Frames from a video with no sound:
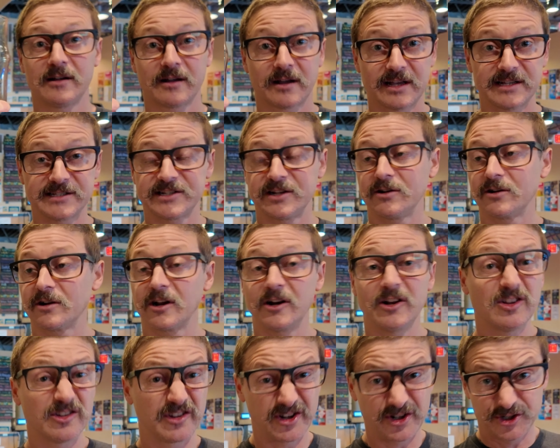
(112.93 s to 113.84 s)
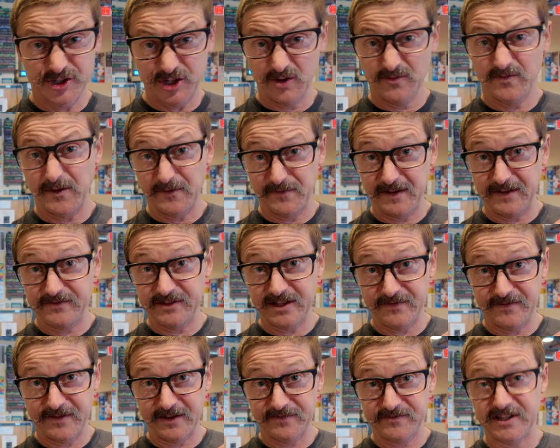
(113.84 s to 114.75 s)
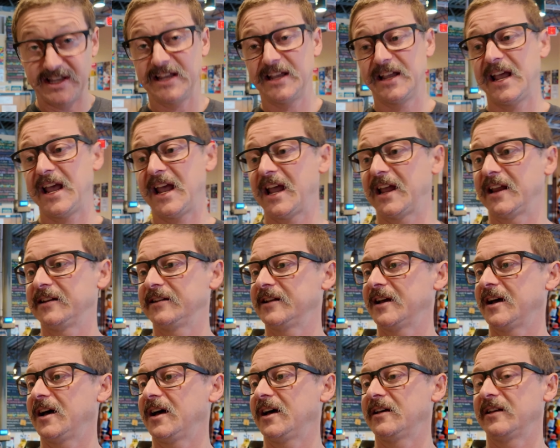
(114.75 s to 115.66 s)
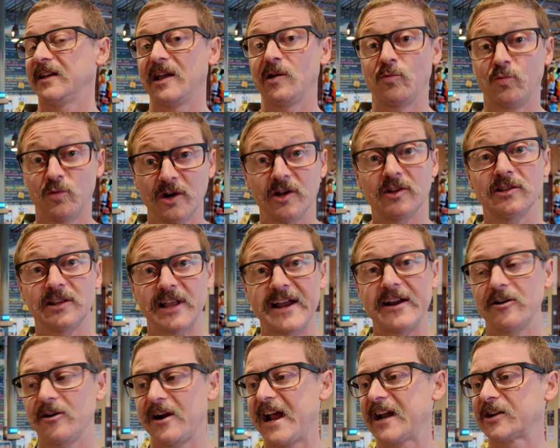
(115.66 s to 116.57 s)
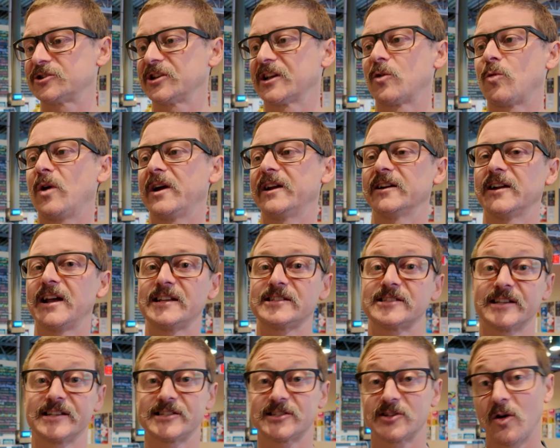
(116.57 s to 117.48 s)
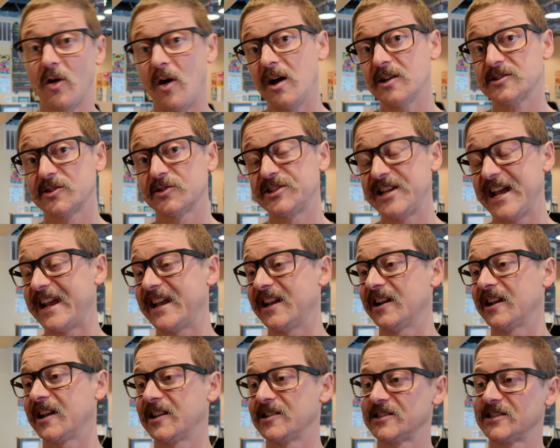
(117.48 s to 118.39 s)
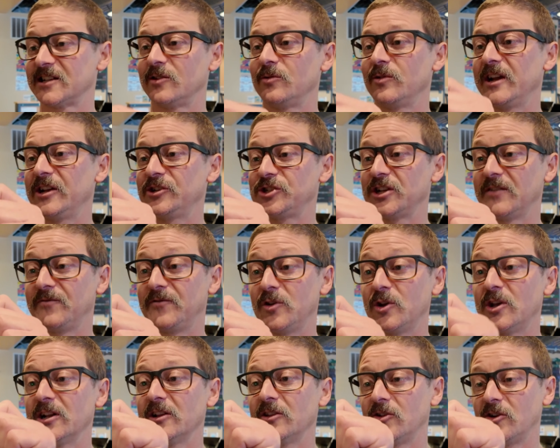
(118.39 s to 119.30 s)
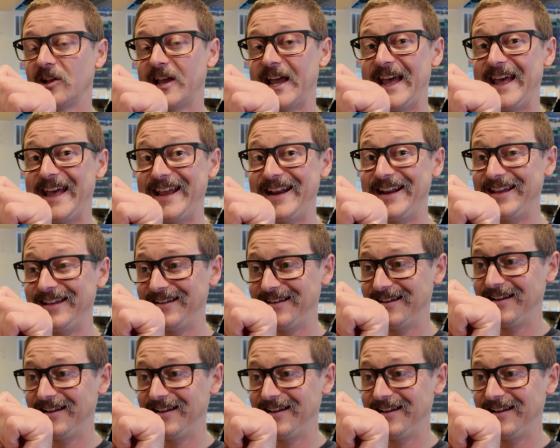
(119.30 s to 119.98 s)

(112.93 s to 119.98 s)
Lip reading: because you're shooting for 50-50, and it will layer actually quite nicely. So also take into consideration, if you get a little head